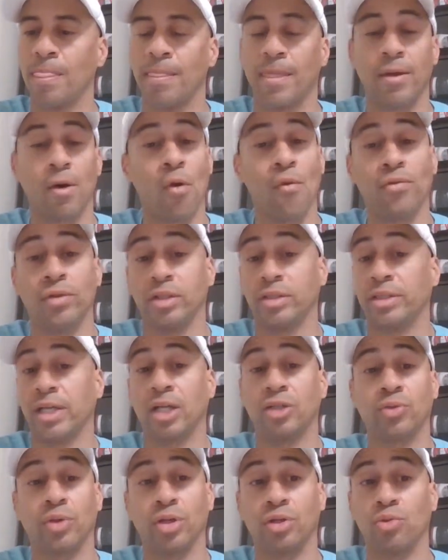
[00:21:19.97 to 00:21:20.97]
They overly
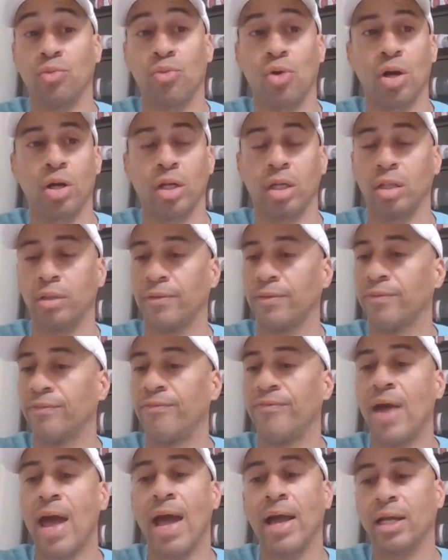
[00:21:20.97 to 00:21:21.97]
saturated the market.
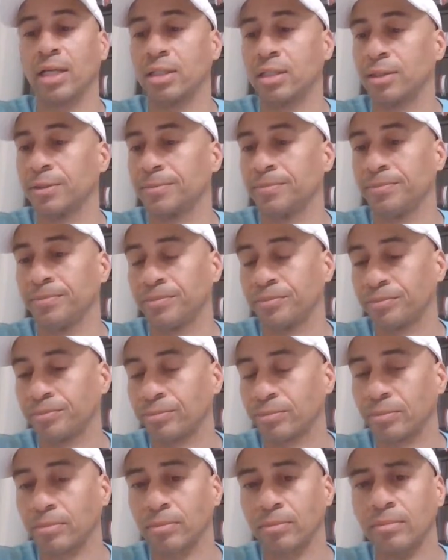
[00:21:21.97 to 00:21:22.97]
Facts.
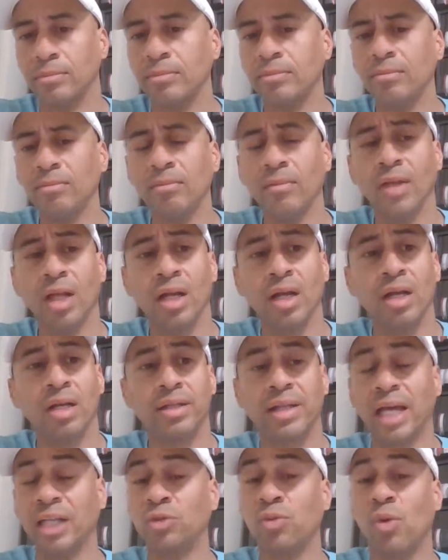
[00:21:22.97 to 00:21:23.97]

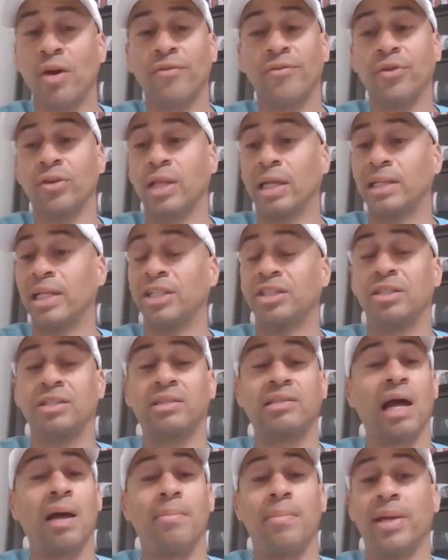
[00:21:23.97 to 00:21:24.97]
That's why I feel like they should
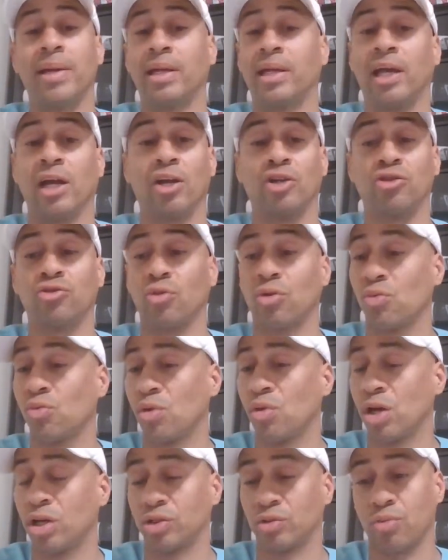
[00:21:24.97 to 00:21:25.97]
stop making Air Jordan
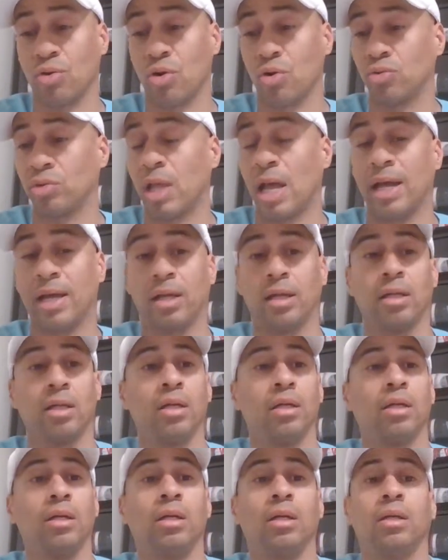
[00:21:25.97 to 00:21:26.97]
1s, bro. Like,
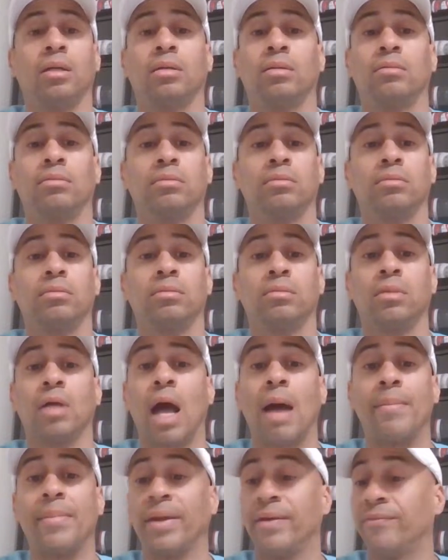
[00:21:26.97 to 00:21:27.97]

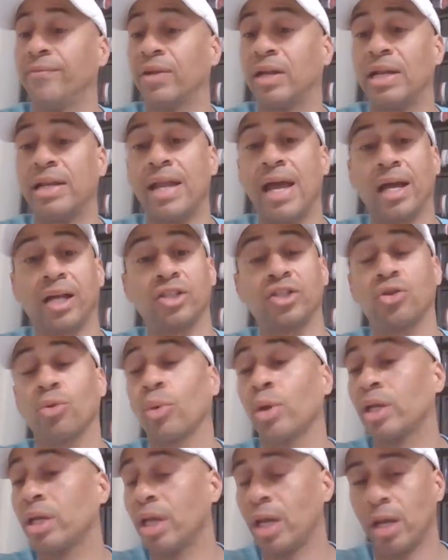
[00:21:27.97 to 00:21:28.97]
I mean, for the next
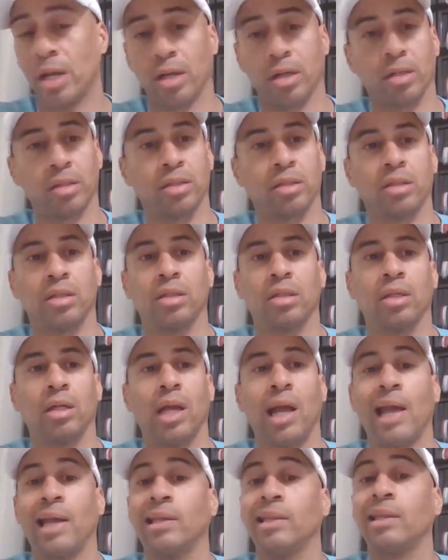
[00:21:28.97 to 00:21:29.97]
3 years,
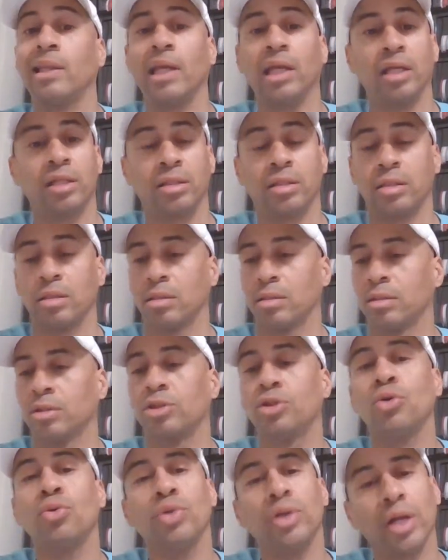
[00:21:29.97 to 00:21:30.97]
at least
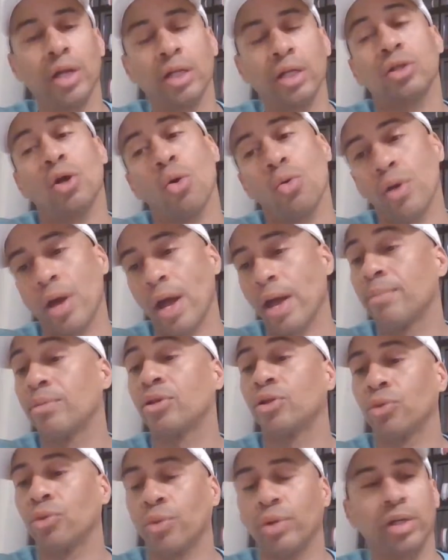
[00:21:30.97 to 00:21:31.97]
2 years, okay,
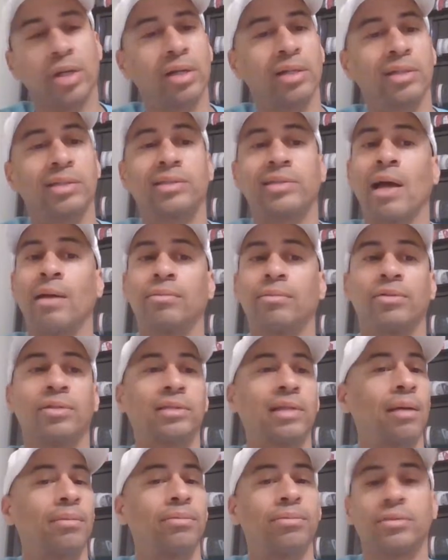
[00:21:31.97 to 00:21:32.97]
but 3 years, stop
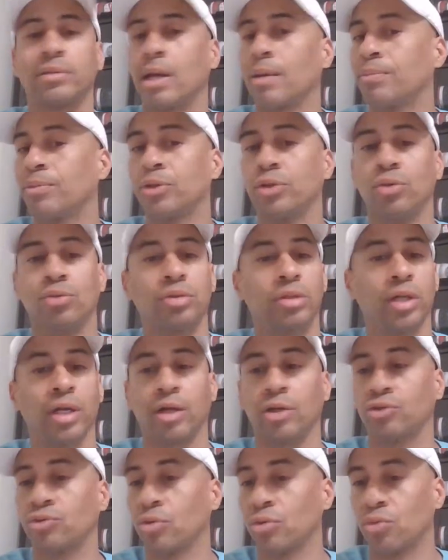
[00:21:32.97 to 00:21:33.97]
producing
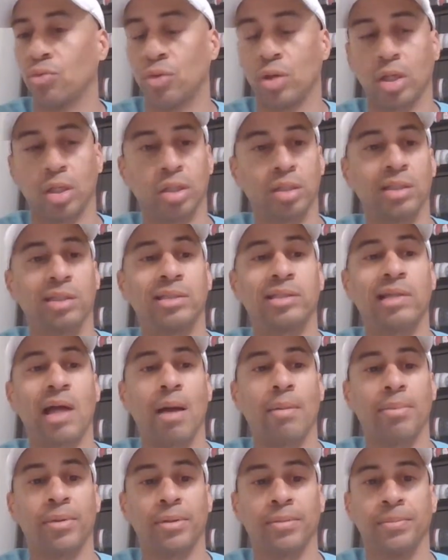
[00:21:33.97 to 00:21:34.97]
Air Jordan 1s.
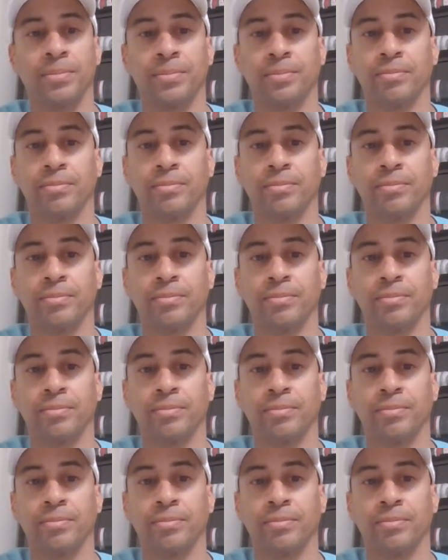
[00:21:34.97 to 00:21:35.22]
Stop it.